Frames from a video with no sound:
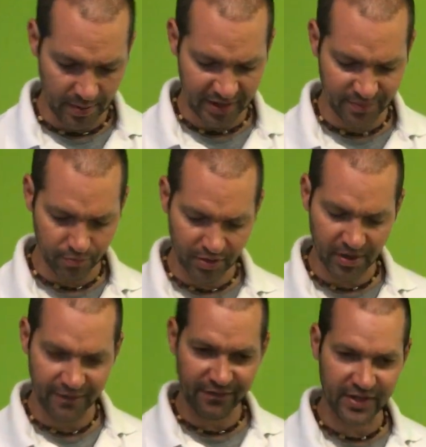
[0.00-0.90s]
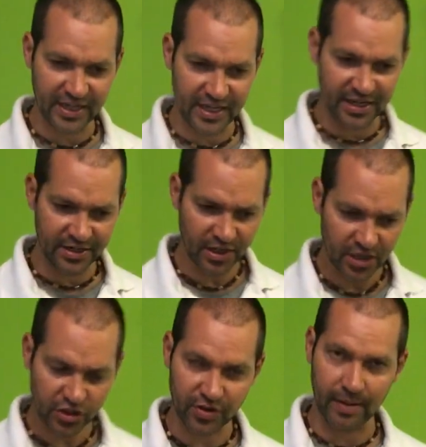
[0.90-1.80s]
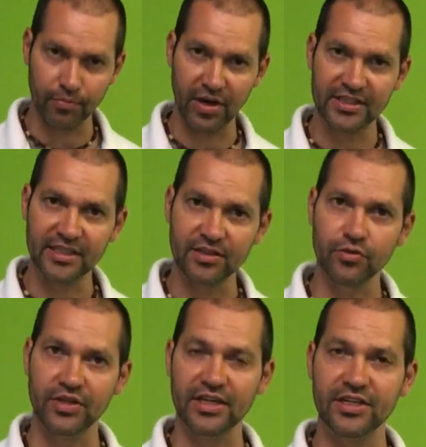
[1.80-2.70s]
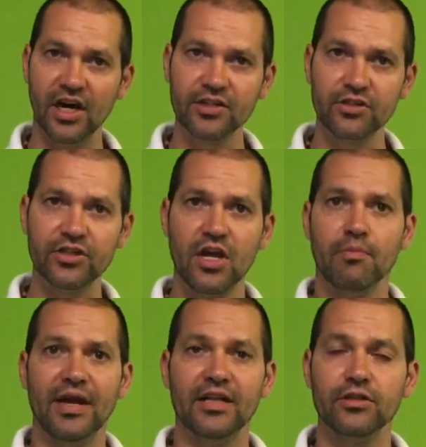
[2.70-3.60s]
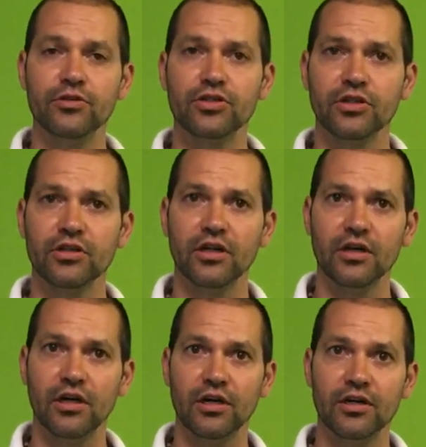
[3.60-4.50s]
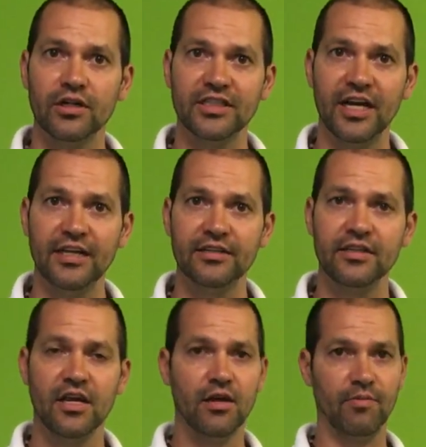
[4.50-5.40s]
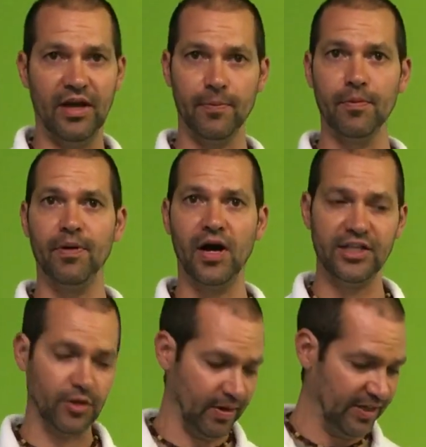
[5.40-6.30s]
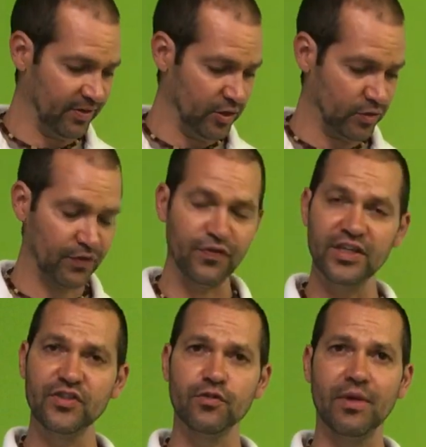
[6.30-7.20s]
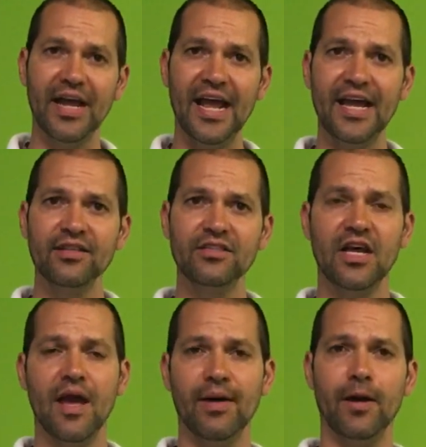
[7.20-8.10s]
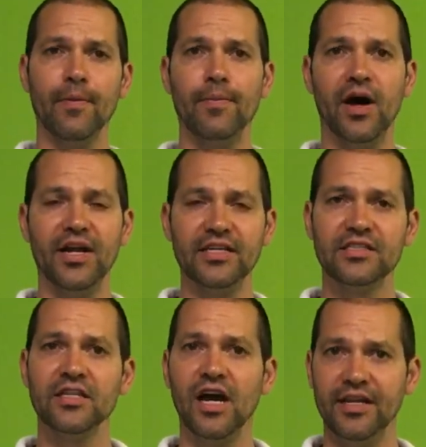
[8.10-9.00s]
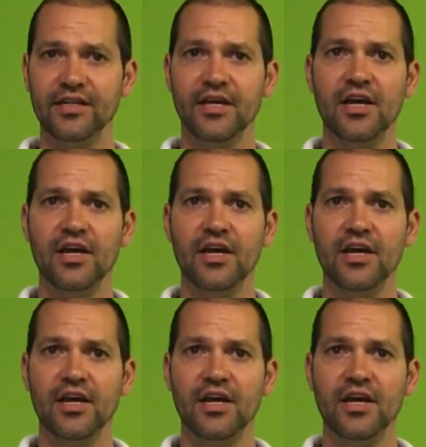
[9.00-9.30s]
I might even bring my feet in so that I'm bracing in through the adductors. My glutes are tightened, my upper body, so I might even use fists for my hands, and my upper body is tight.